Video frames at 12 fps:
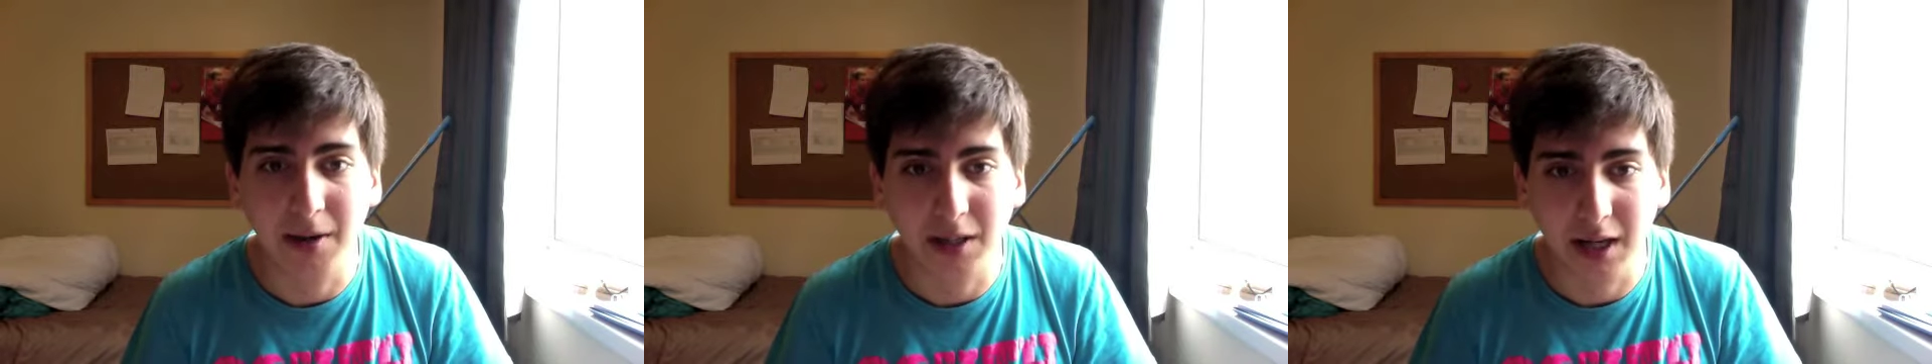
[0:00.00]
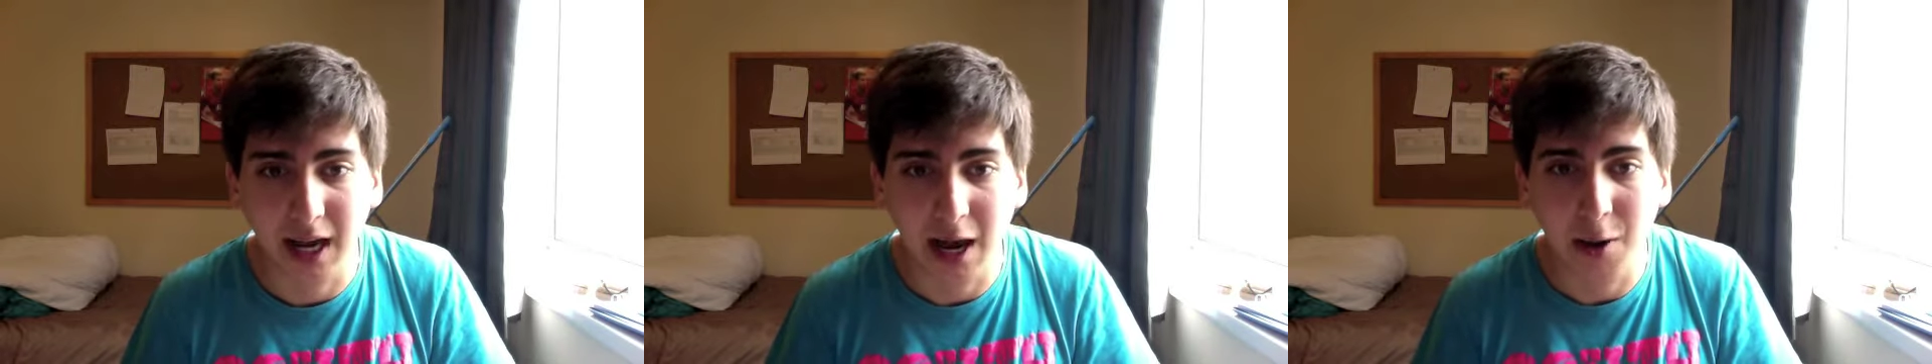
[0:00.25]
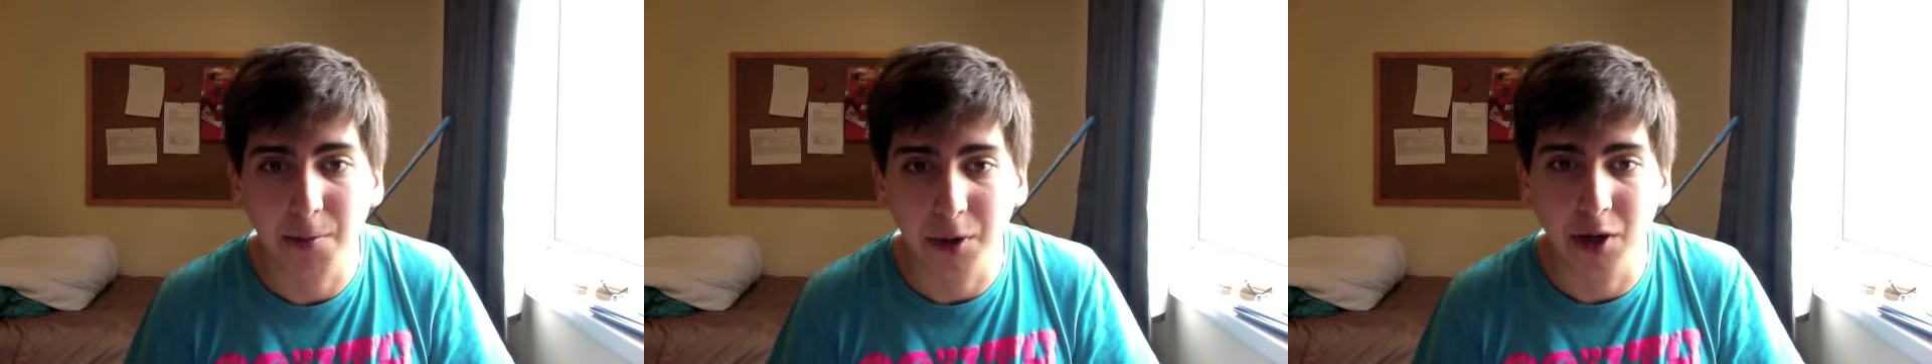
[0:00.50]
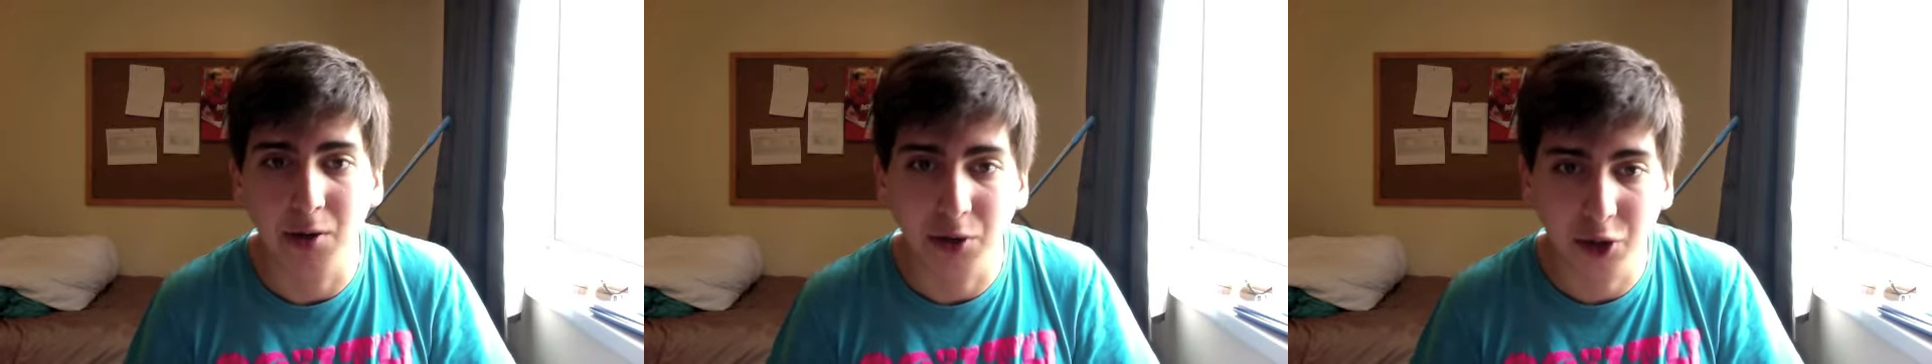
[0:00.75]
It's going to help
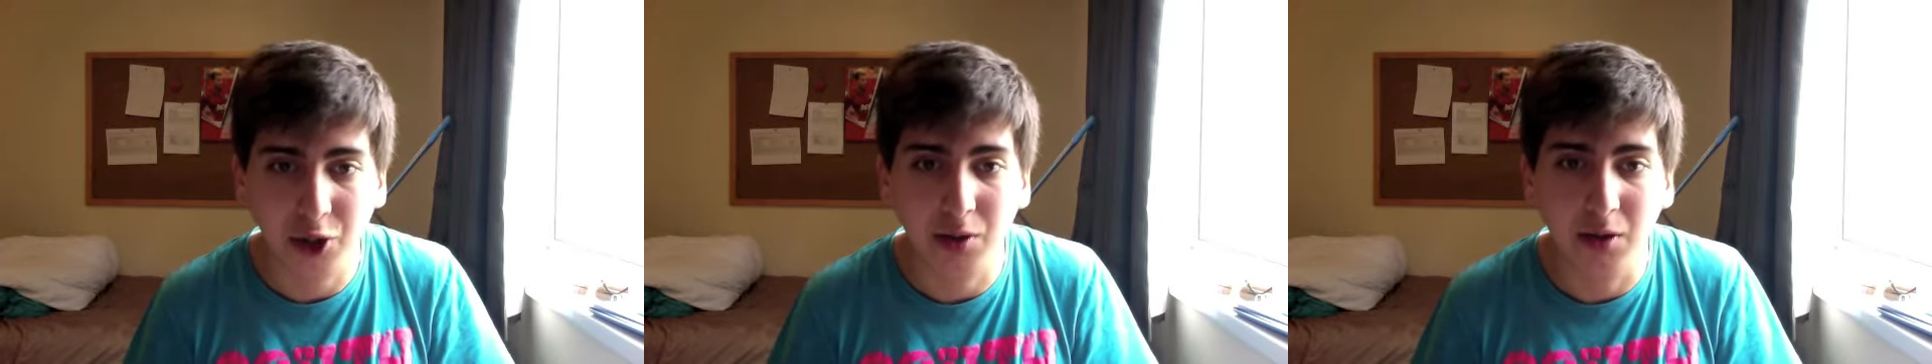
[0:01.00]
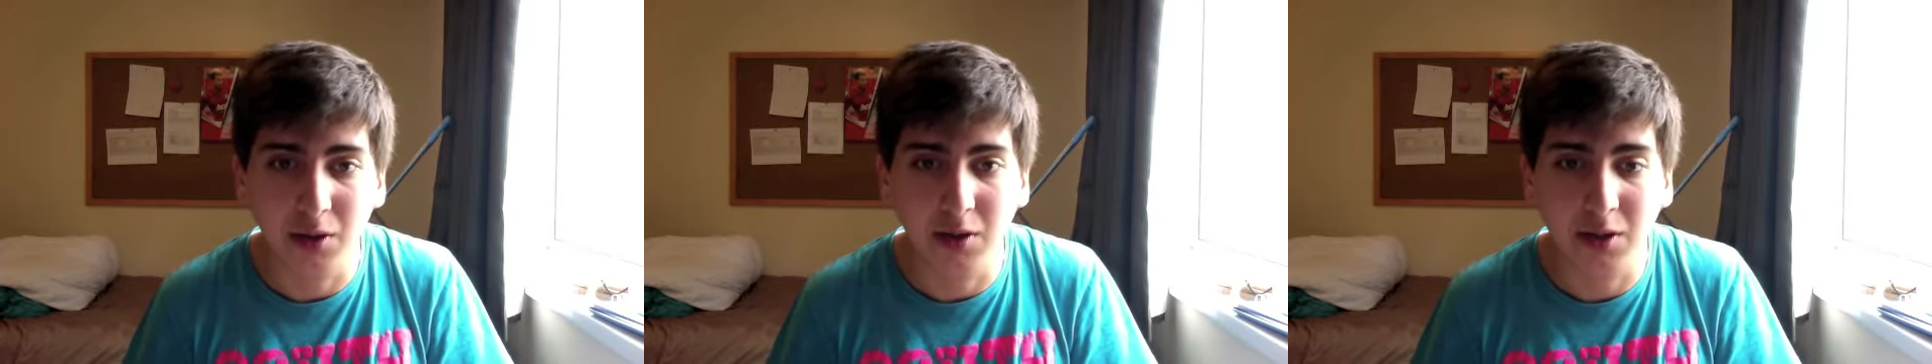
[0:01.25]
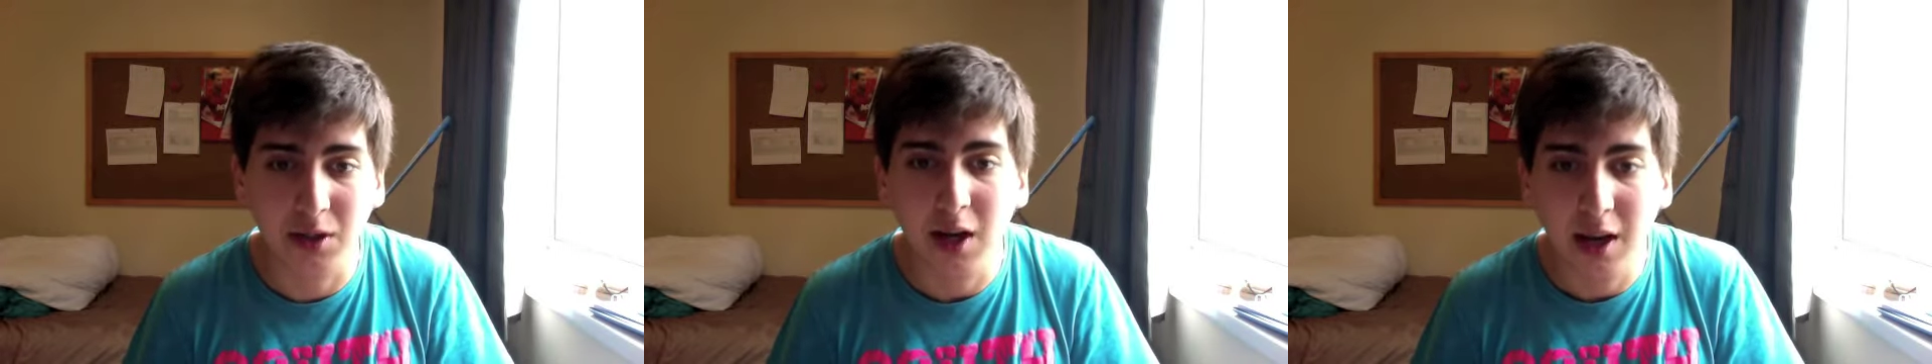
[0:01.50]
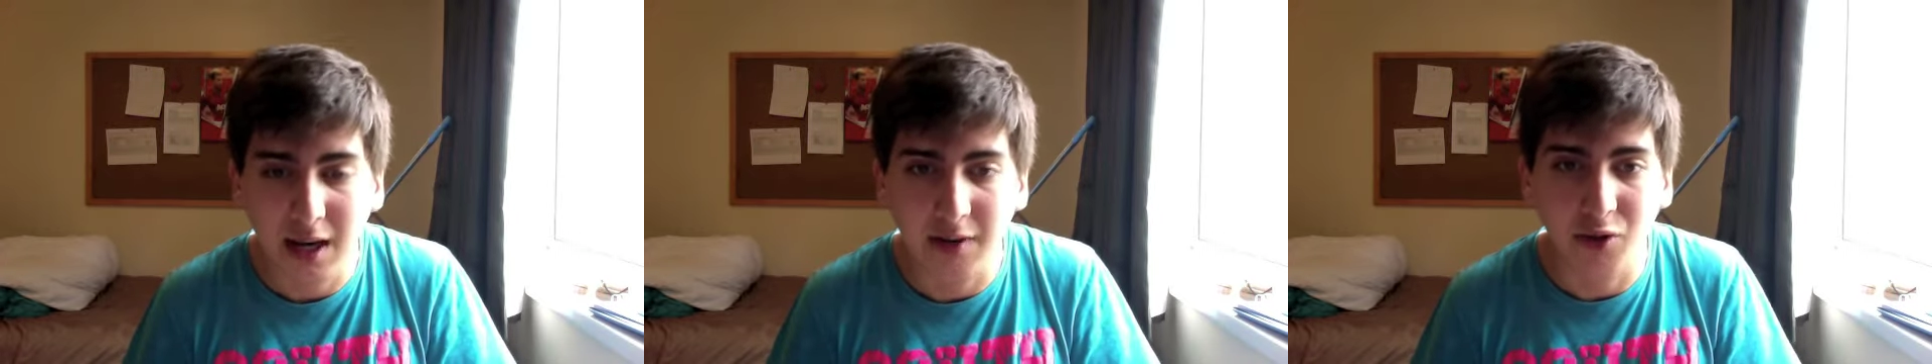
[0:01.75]
you students
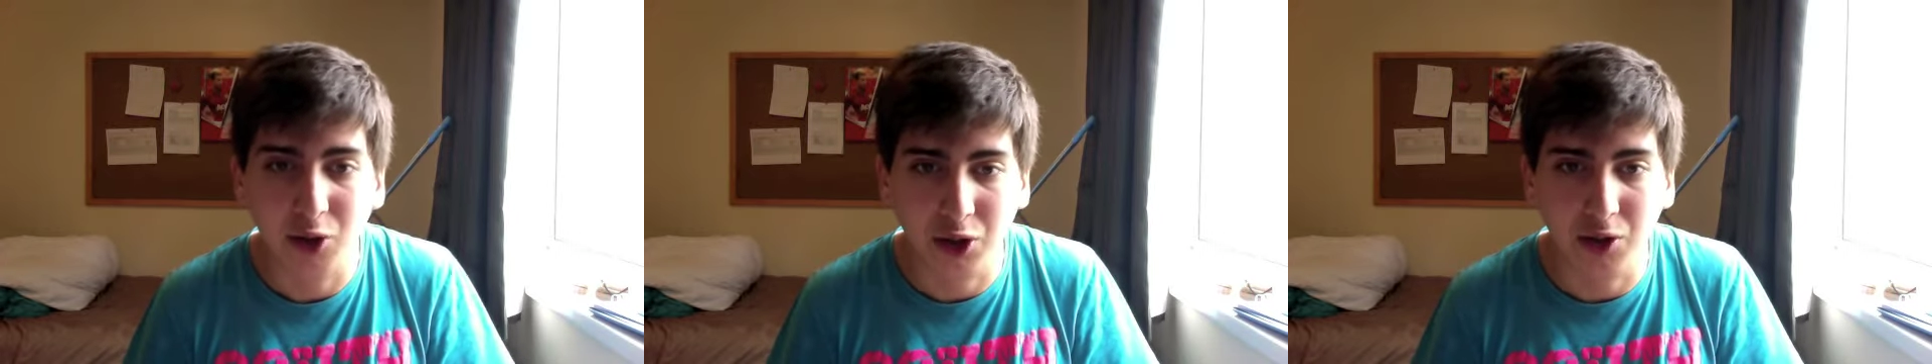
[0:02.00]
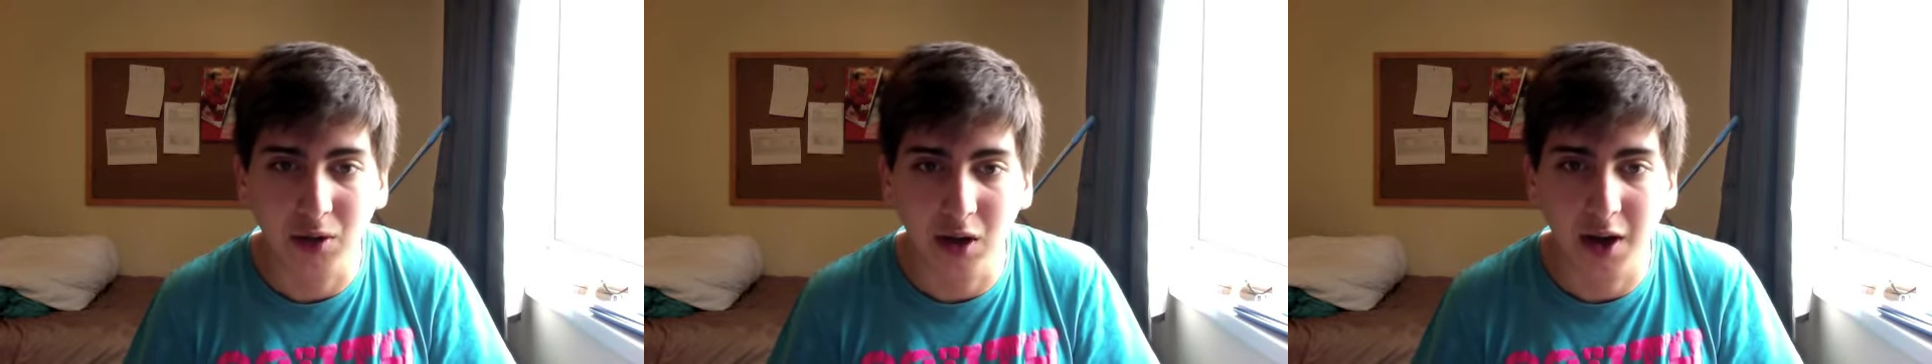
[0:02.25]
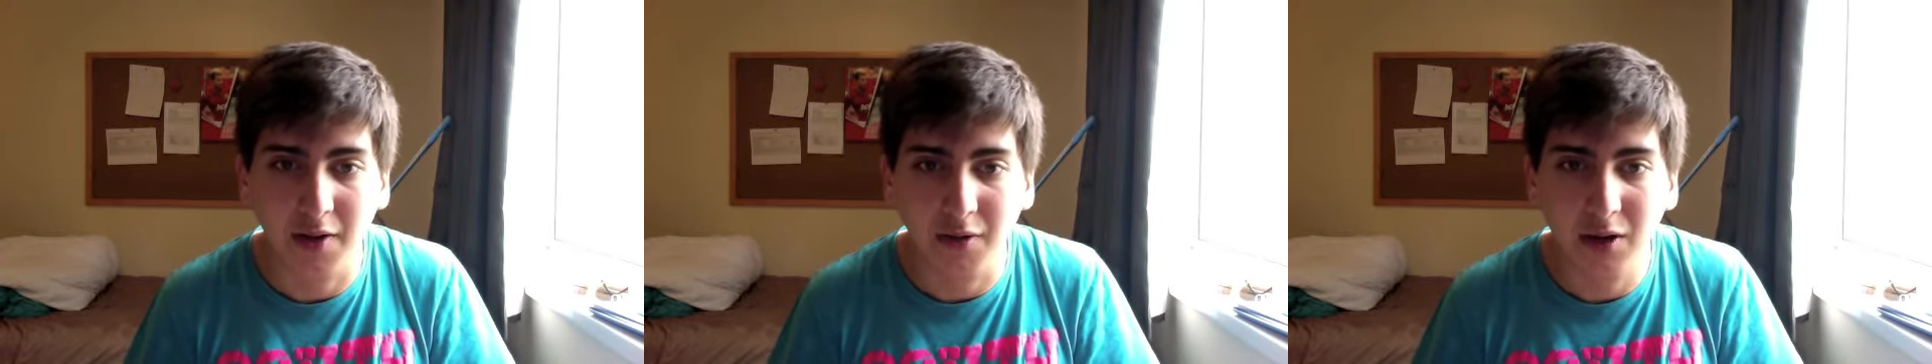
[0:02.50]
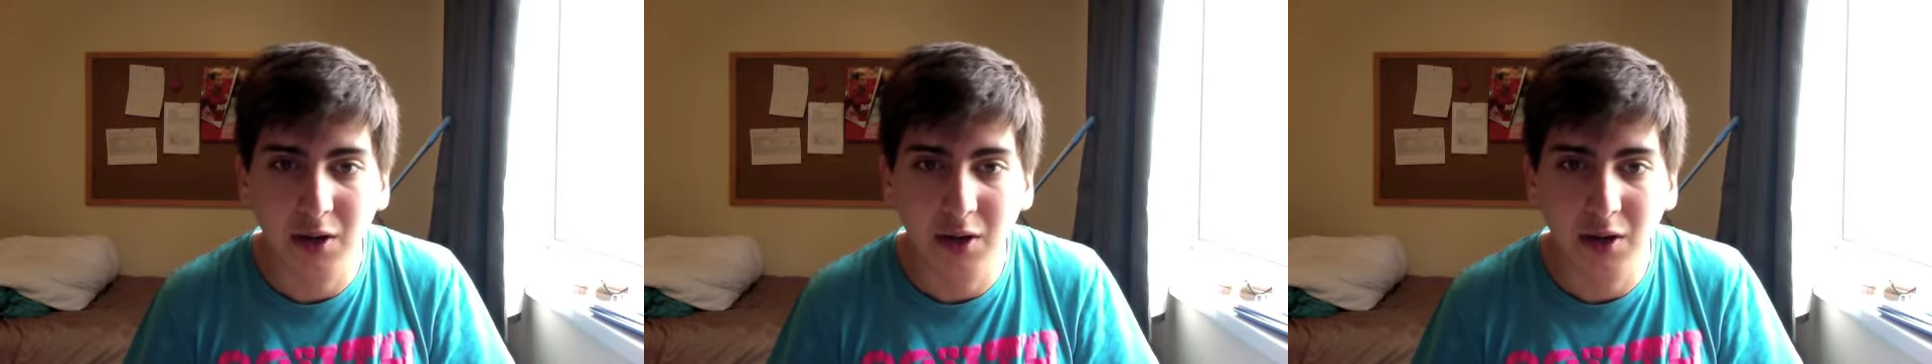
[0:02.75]
live your student life